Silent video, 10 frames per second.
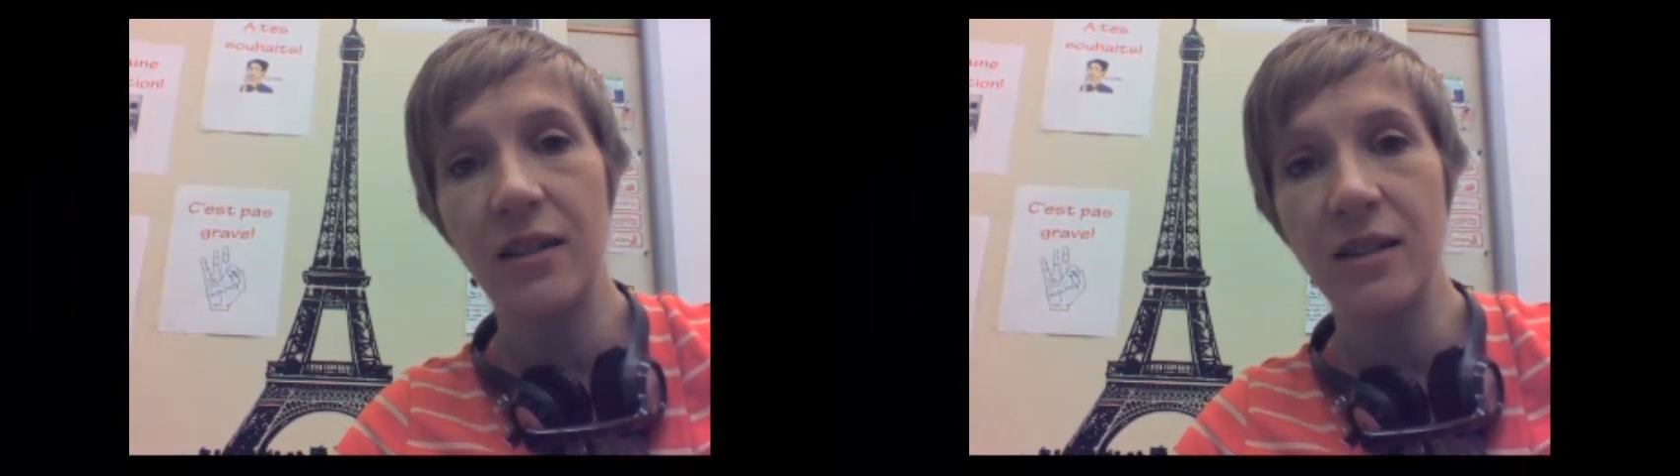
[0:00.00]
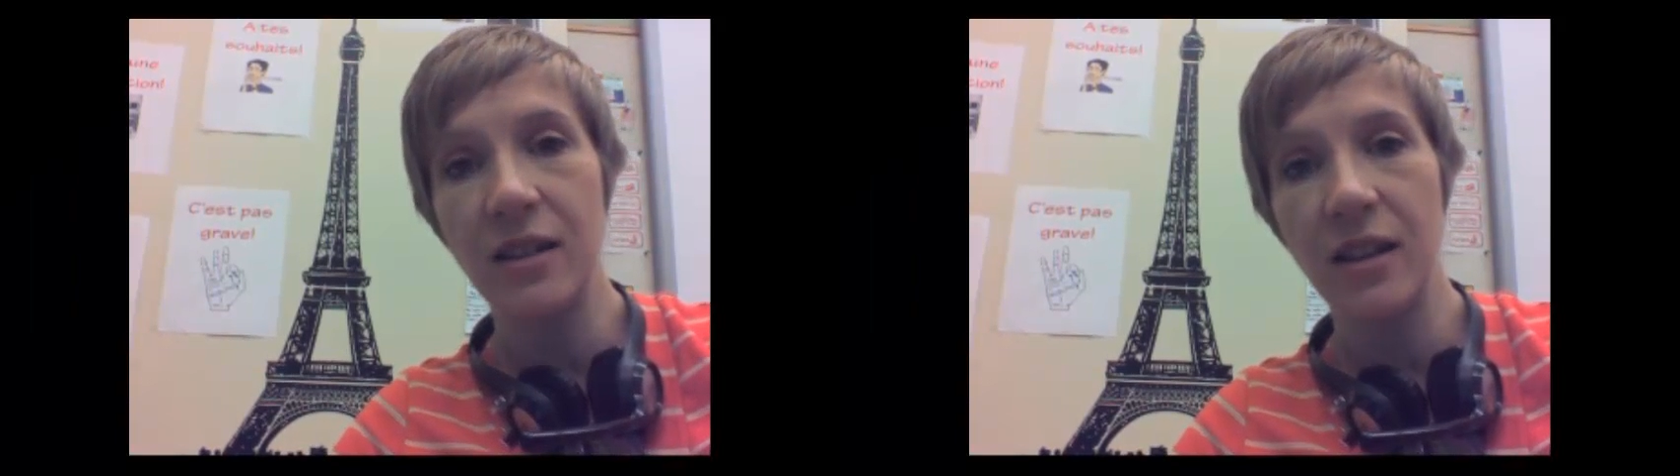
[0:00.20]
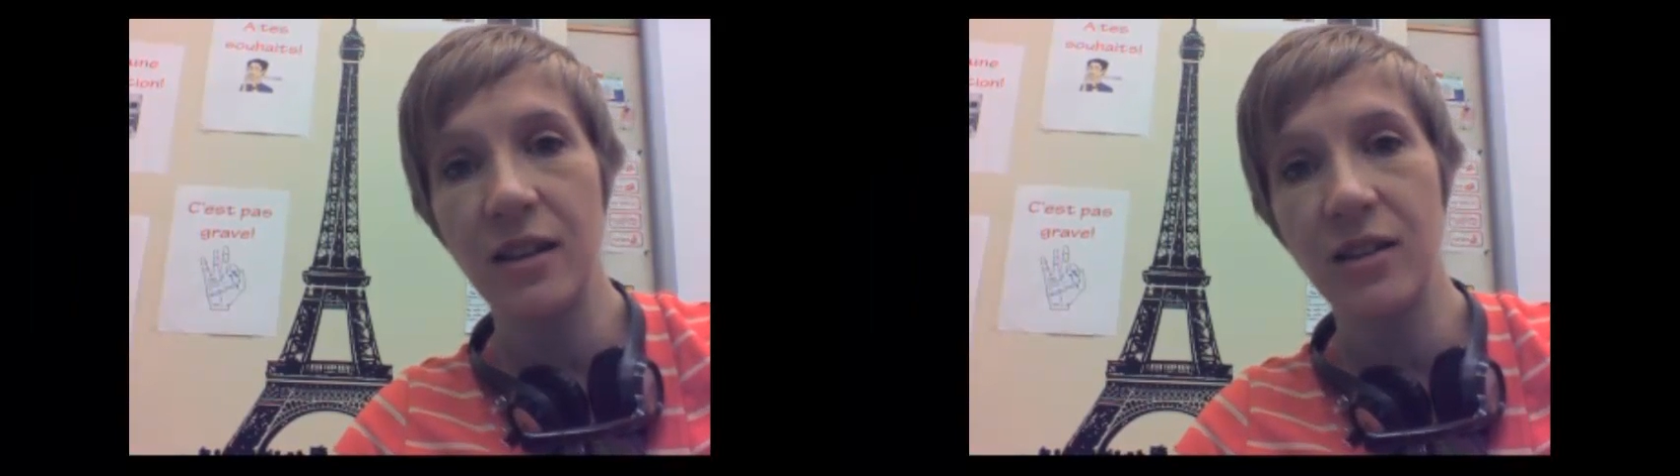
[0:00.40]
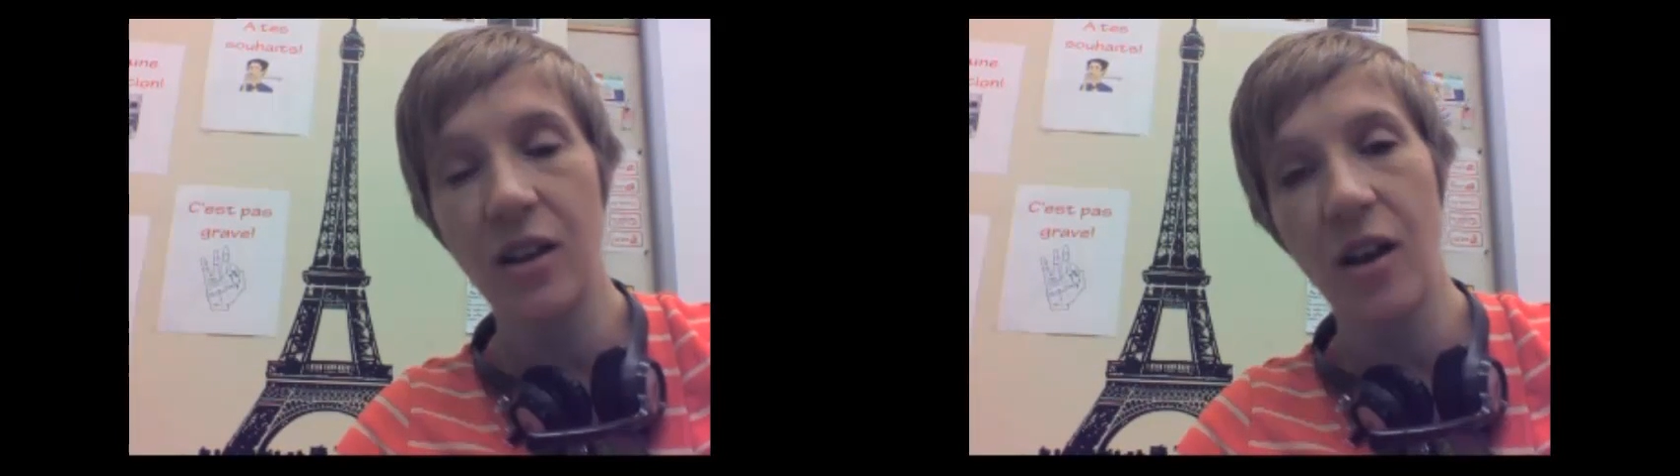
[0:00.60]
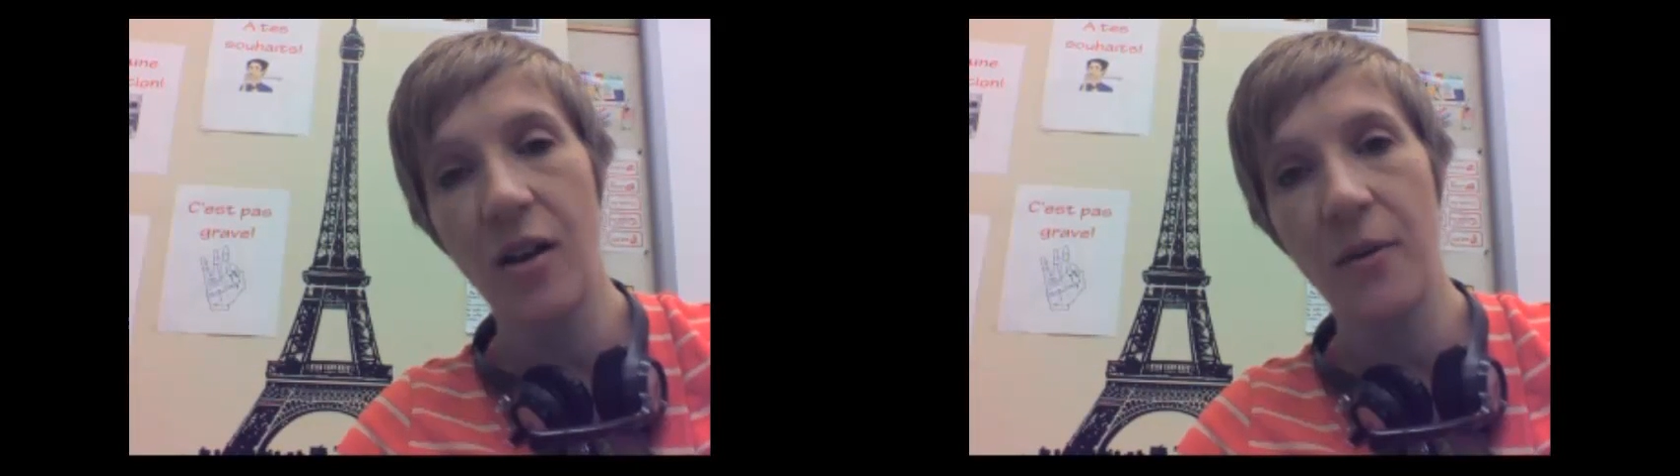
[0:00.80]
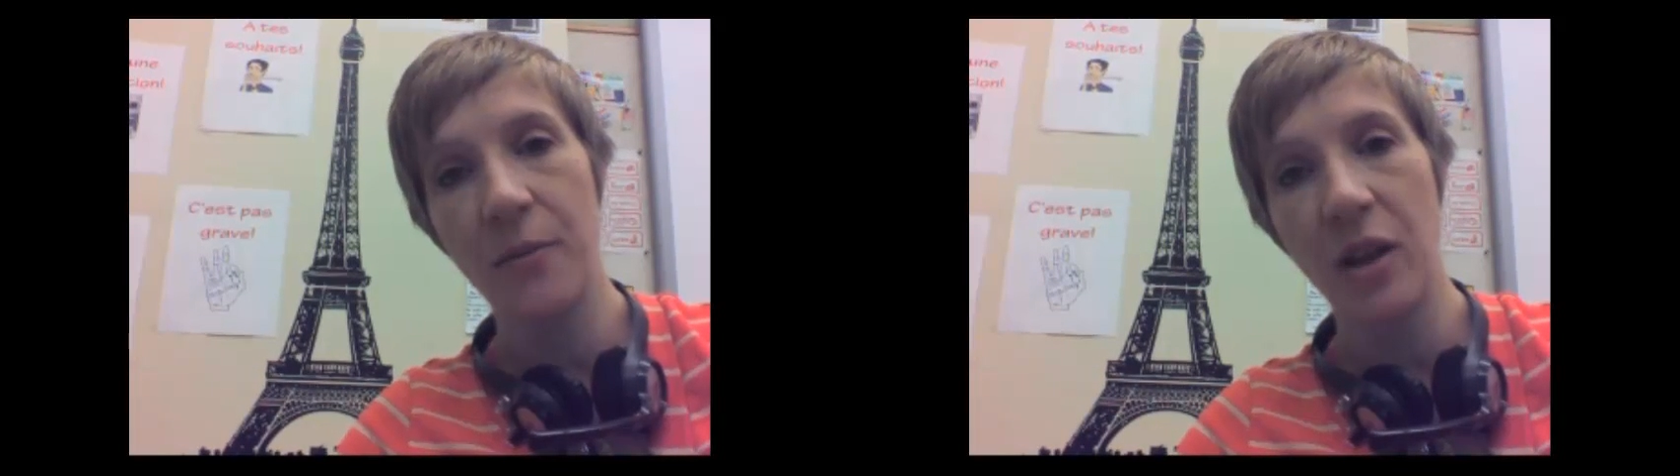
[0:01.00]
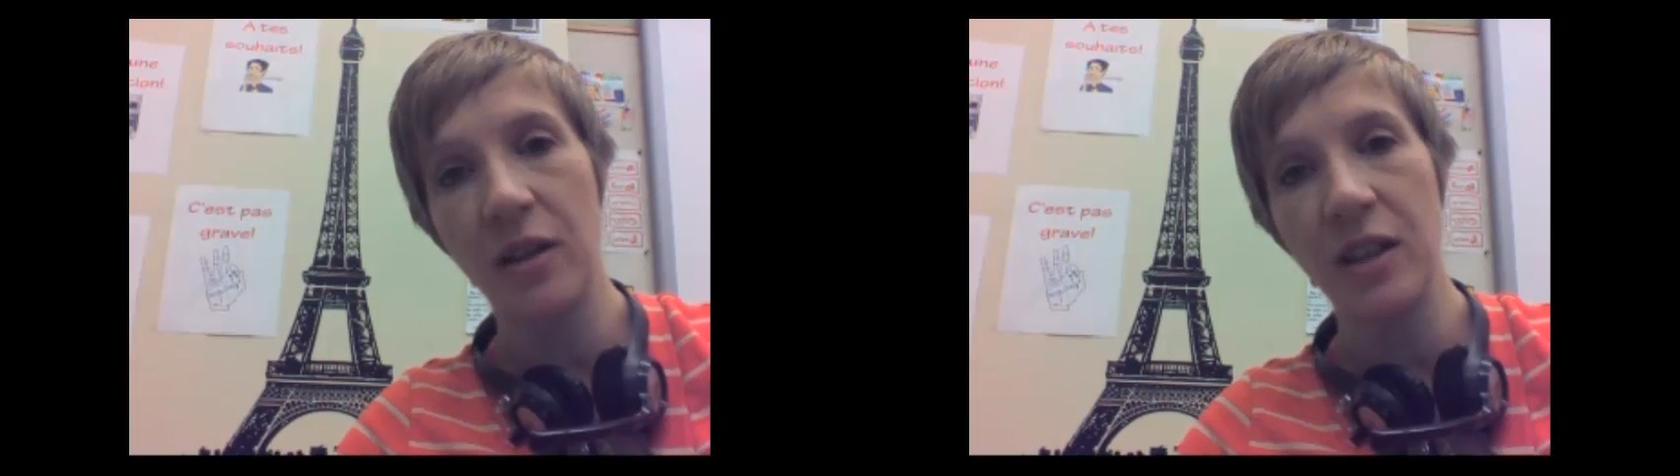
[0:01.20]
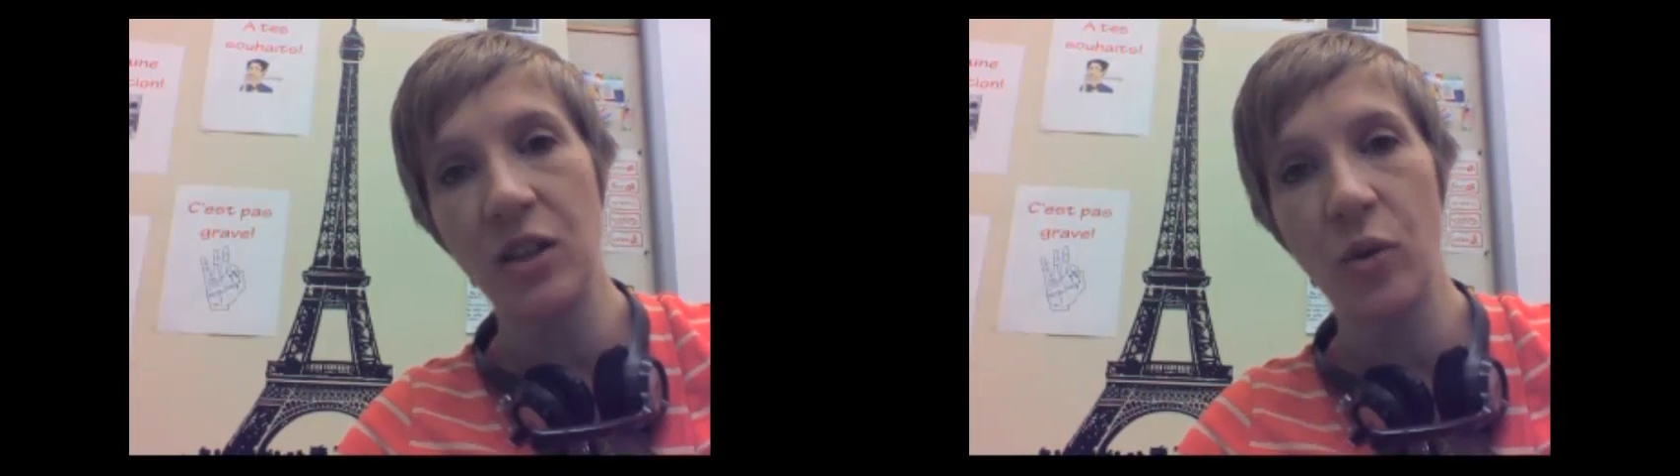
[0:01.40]
This
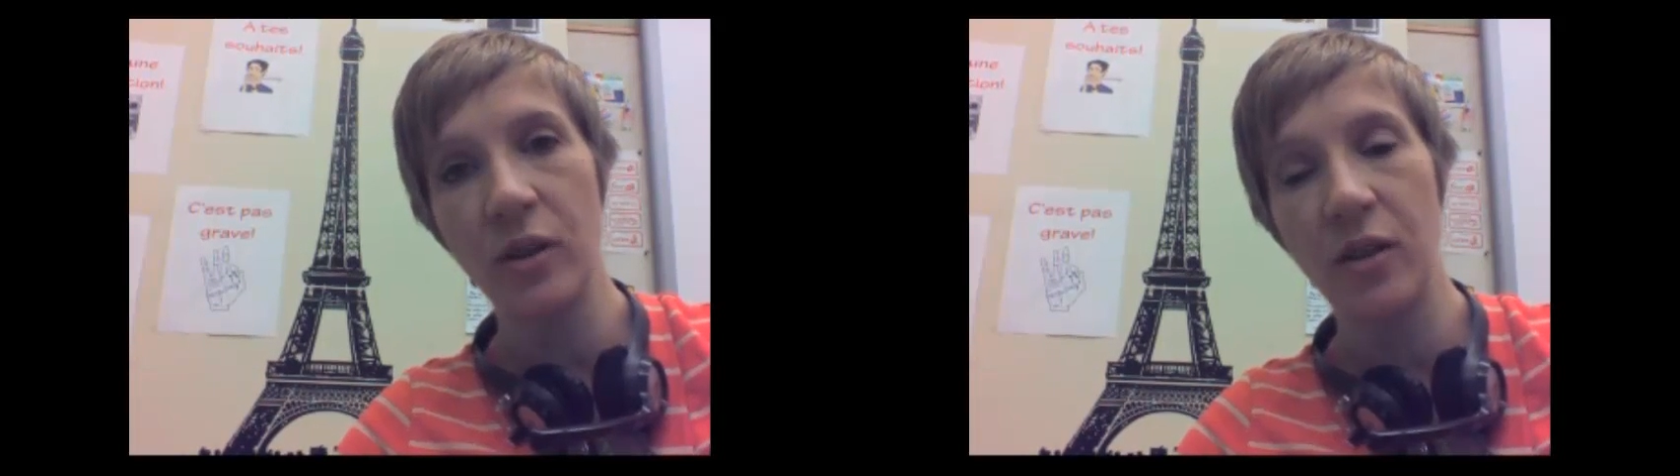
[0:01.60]
was